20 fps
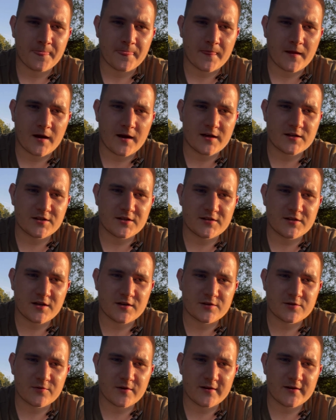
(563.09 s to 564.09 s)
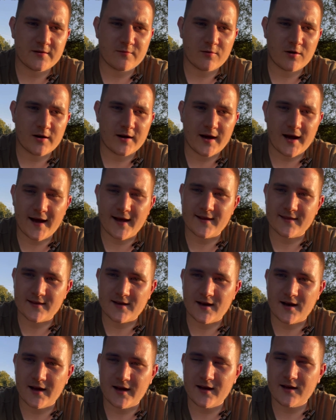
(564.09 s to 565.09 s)
I actually turned 21 at the
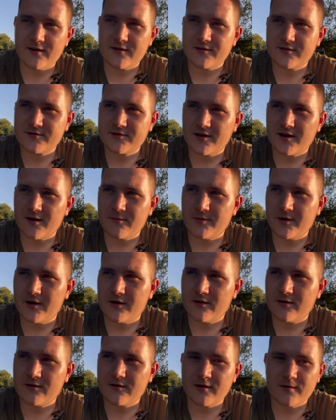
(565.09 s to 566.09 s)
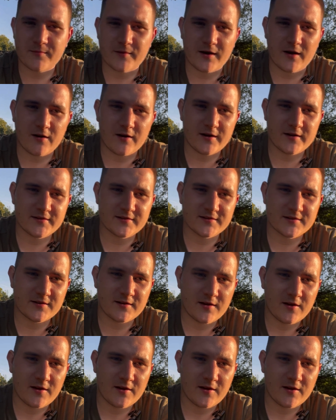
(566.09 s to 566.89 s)
lake, so that'd be nice.